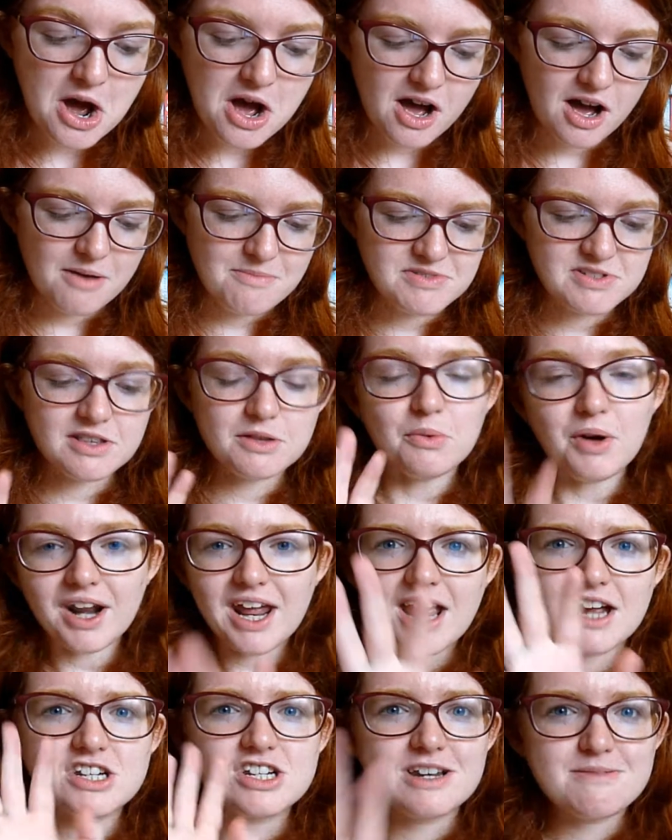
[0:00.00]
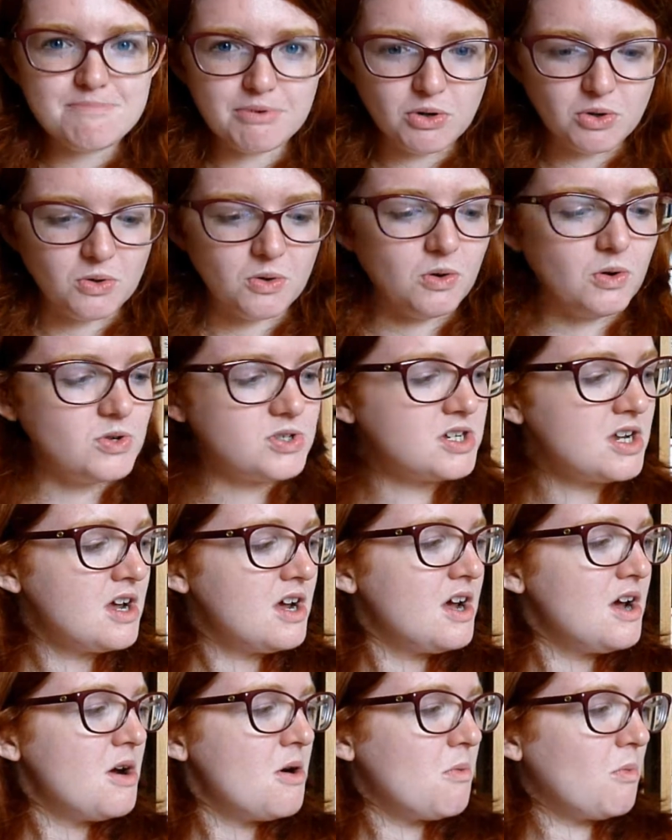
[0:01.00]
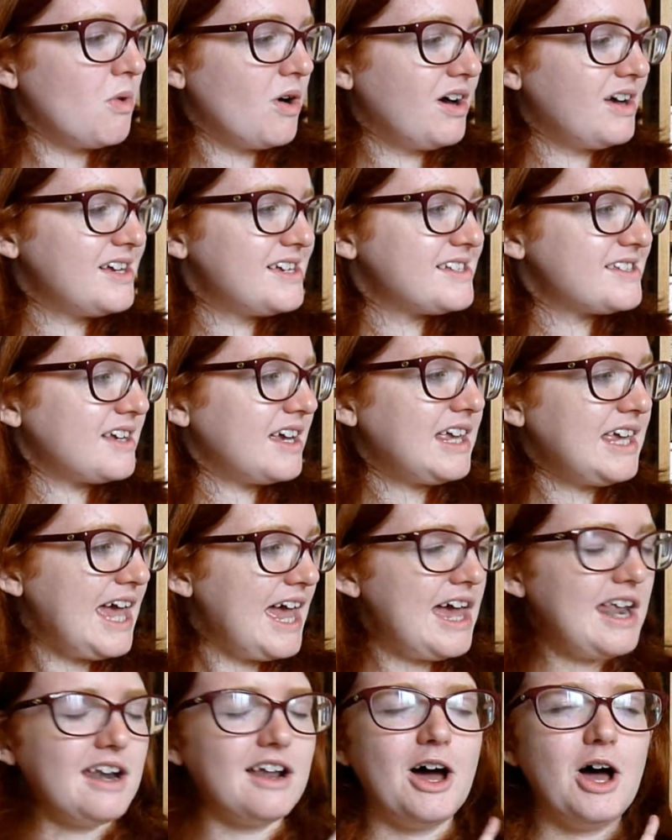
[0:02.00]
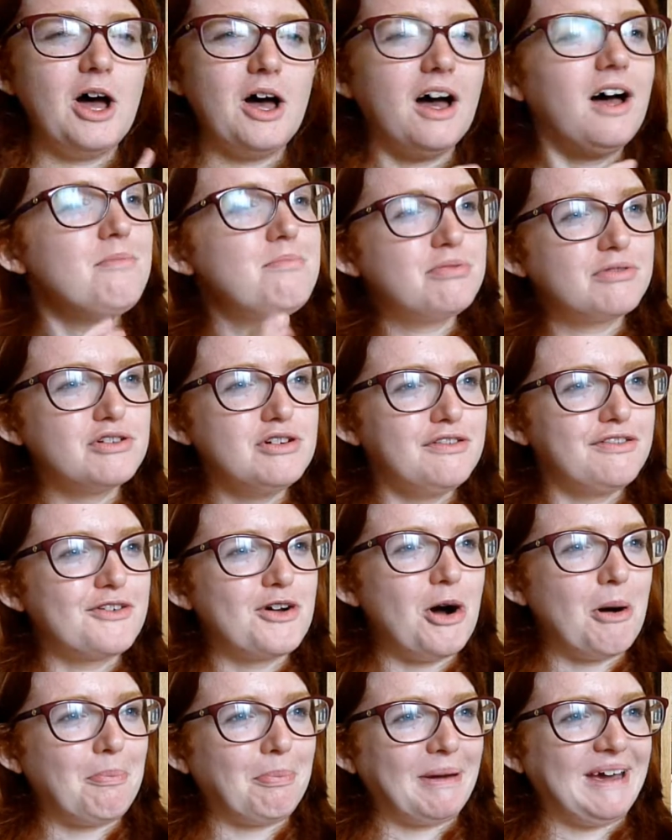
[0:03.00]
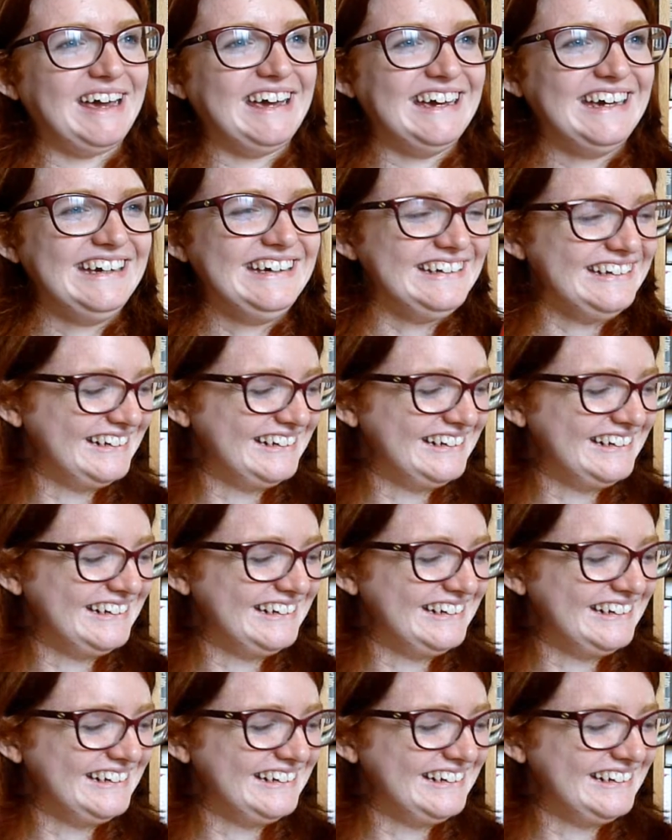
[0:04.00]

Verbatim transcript: Um, so the one I actually bought was, again, a proof copy.